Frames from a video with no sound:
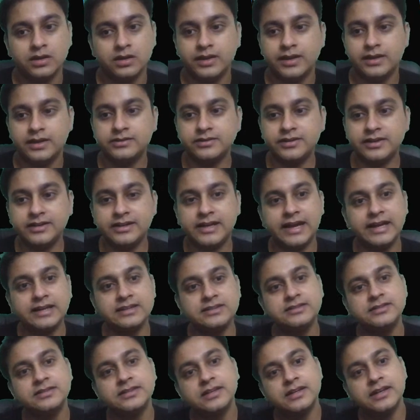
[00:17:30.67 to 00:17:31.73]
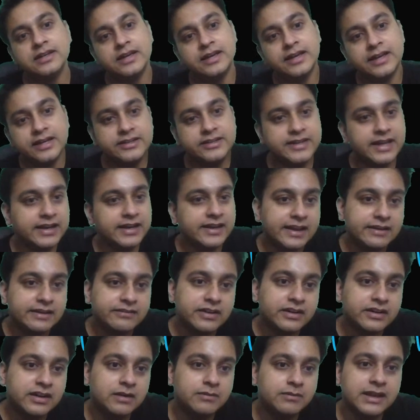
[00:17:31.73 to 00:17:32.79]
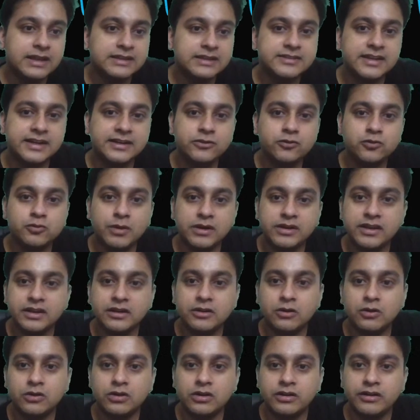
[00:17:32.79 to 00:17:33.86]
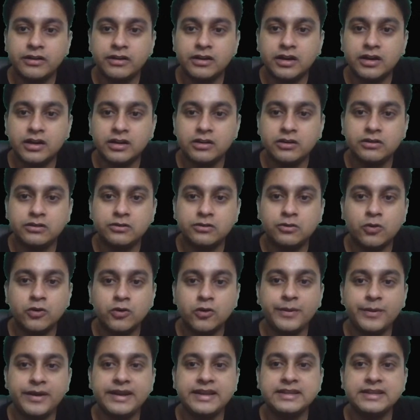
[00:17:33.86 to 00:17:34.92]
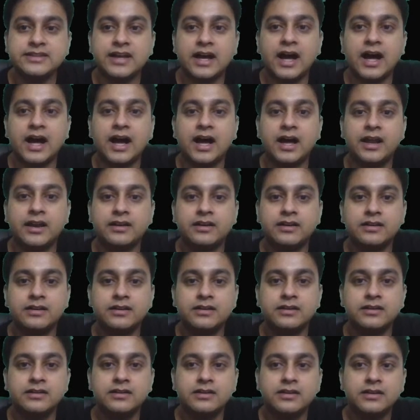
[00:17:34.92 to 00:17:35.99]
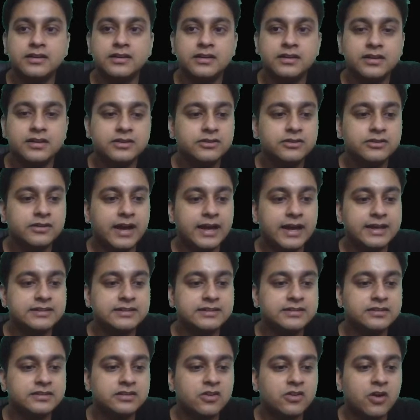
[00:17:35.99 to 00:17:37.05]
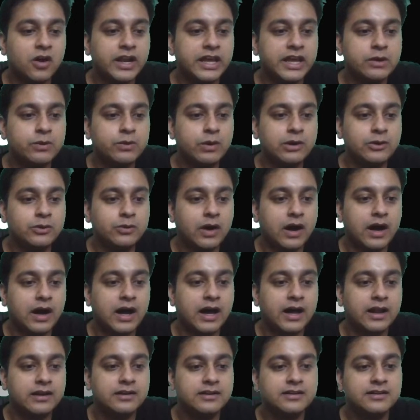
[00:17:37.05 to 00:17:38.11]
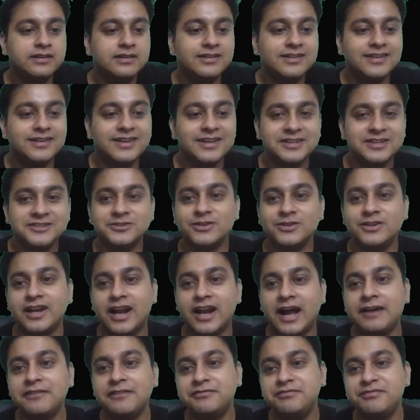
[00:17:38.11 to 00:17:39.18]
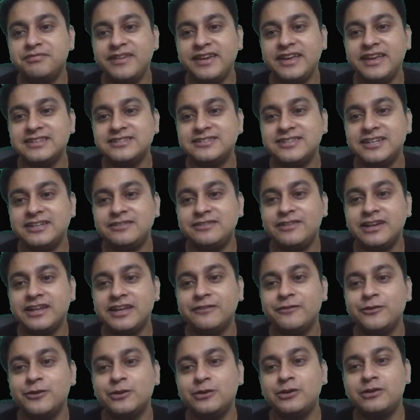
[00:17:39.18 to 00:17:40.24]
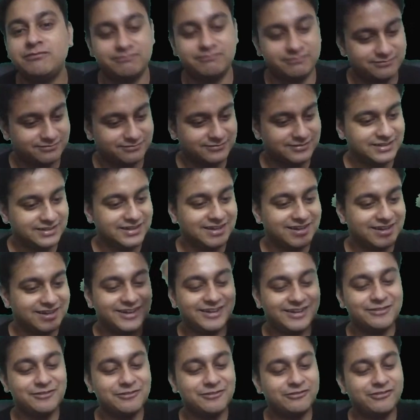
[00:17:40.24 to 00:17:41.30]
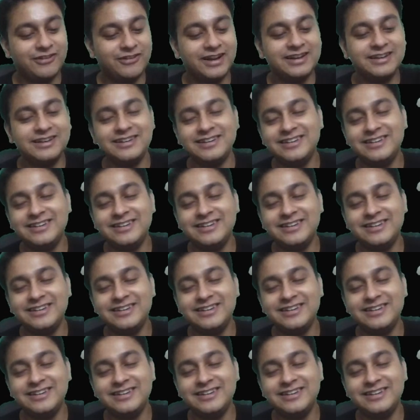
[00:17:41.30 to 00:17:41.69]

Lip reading: Isn't it, guys? It can never come less than 2, but the codomain is R. So, guys, this is not equal to R. So, graph means it will give you one